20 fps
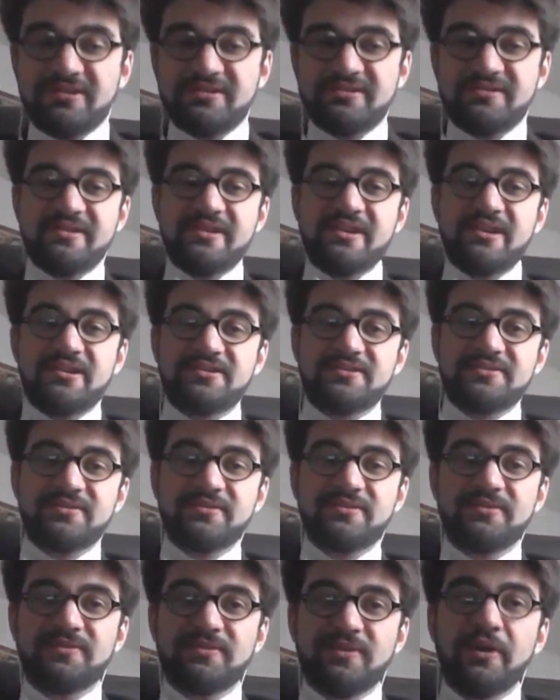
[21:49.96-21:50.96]
is that
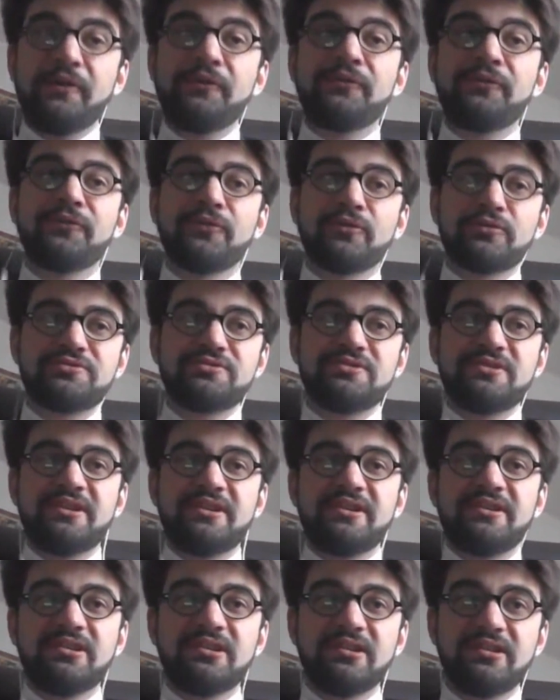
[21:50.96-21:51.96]

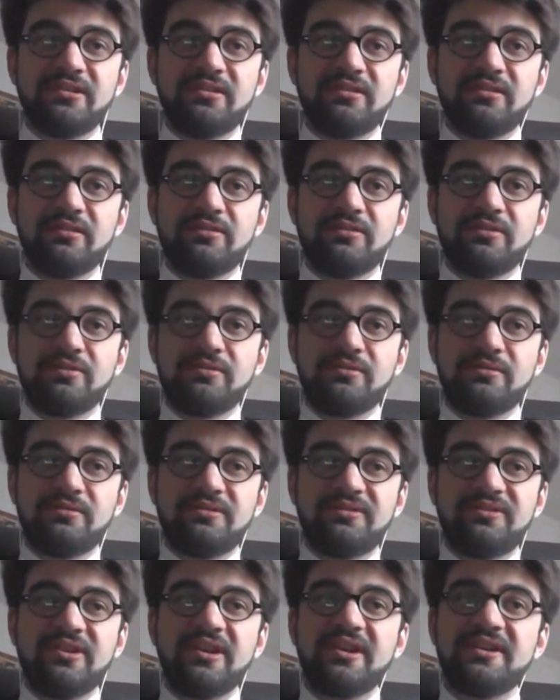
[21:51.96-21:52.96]
unfortunately the
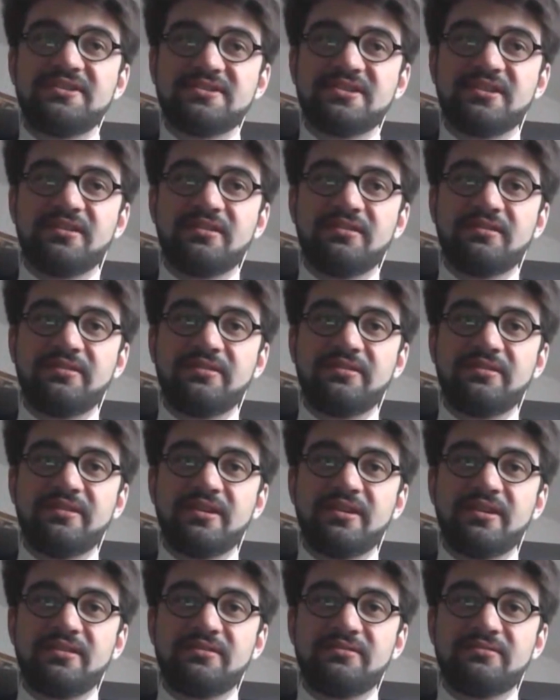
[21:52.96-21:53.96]
data
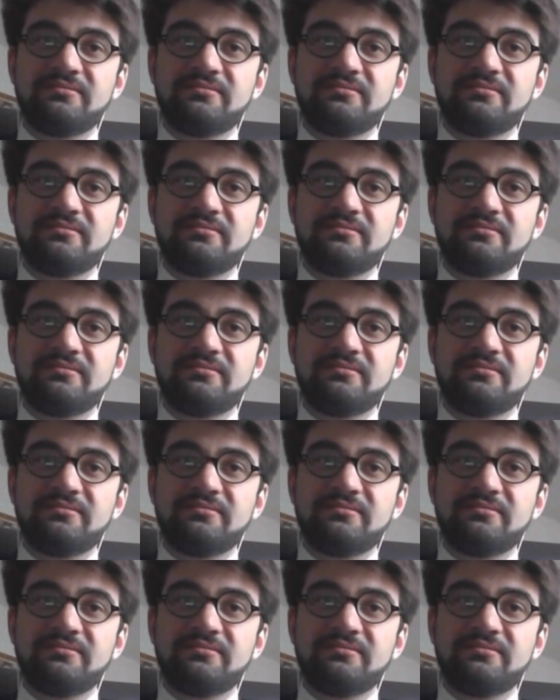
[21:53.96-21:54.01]
that